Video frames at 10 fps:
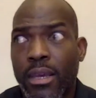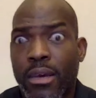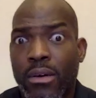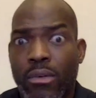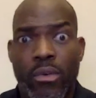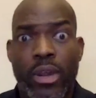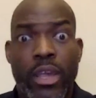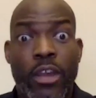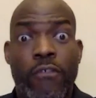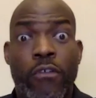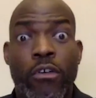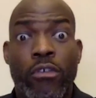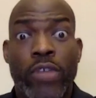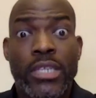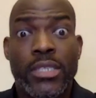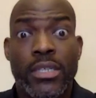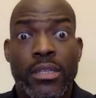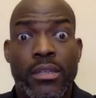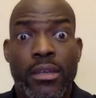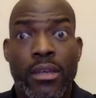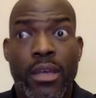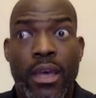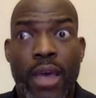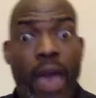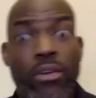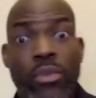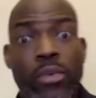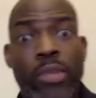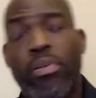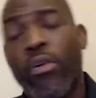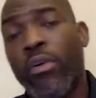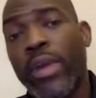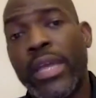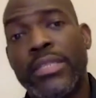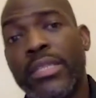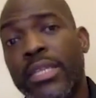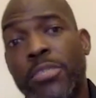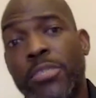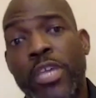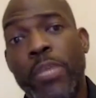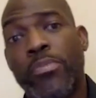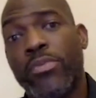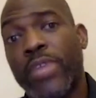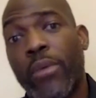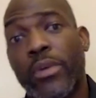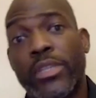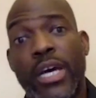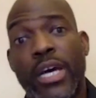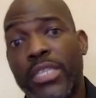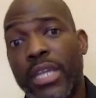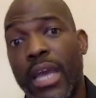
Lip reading: we're here for a reason. How do we pour into these people that we're touching?